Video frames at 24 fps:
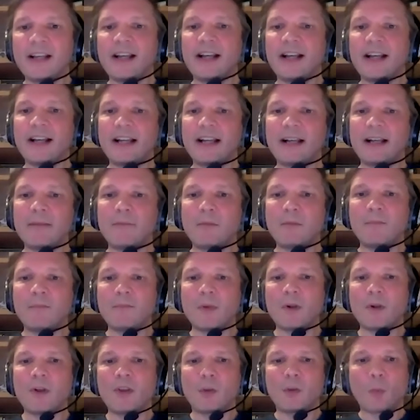
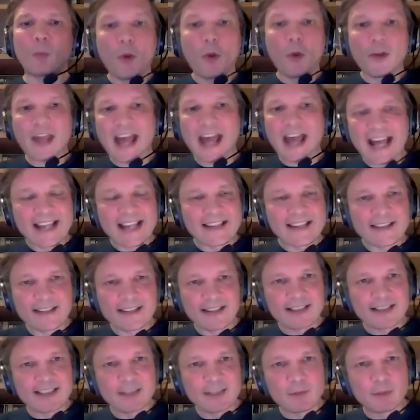On the one hand,
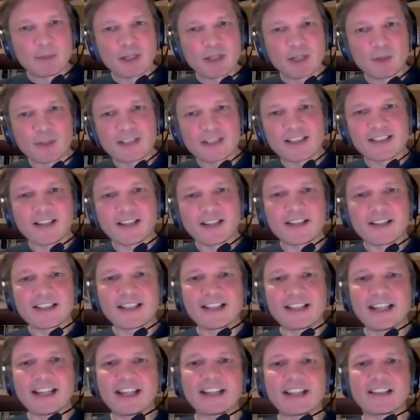they seem to be
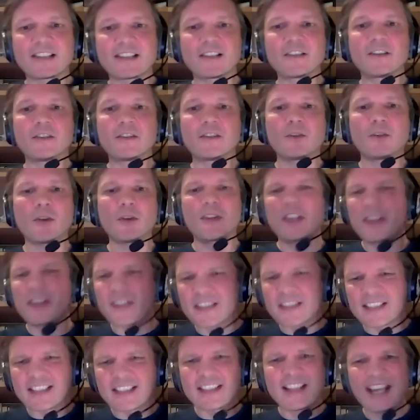criticizing Hitler, and on the
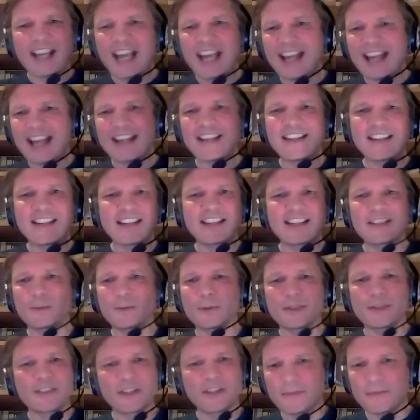other hand, there's
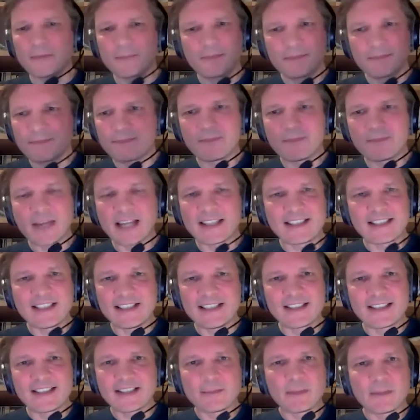also
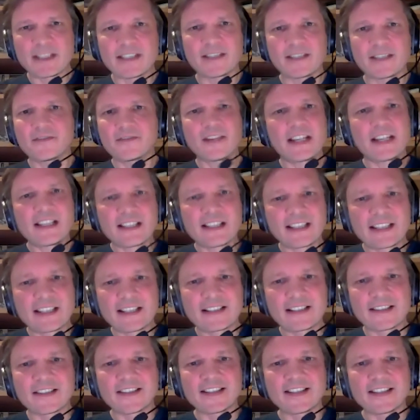anti-Semitic
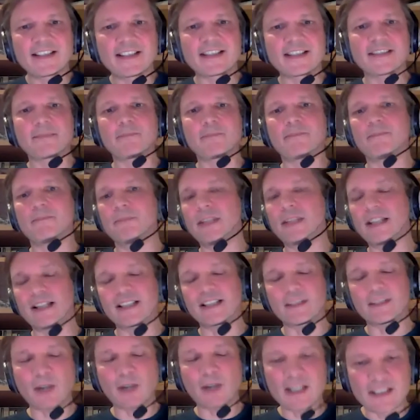feeling that is being
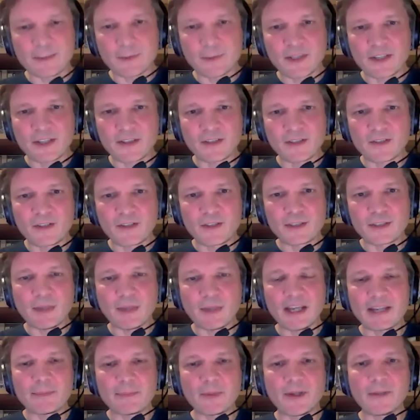expressed within the
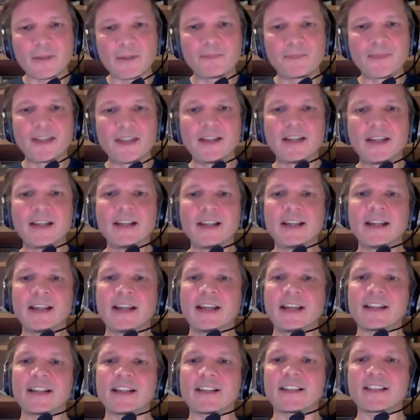newspaper.
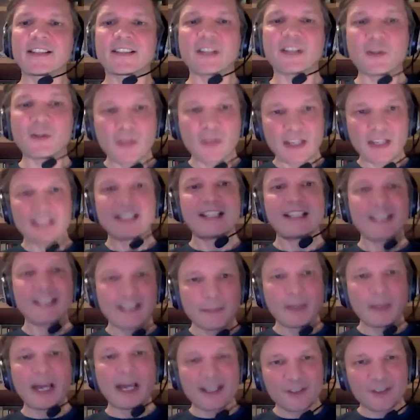So this is the
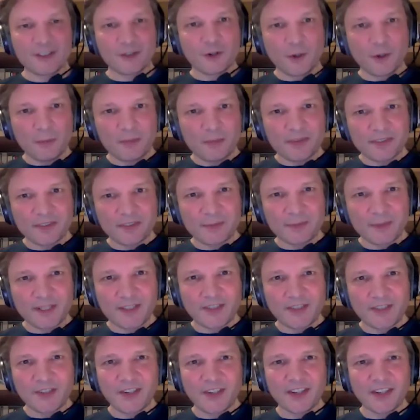backdrop to
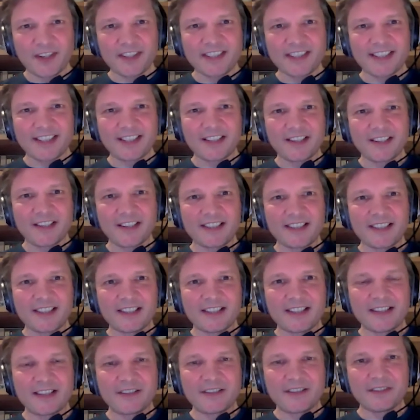which Cigars
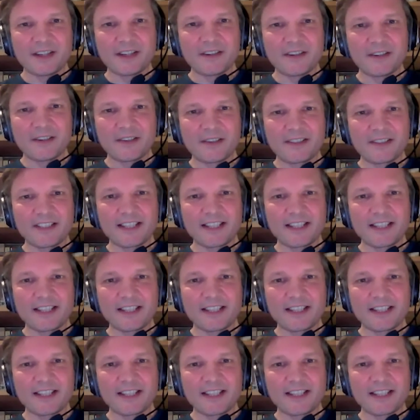and the Pharaohs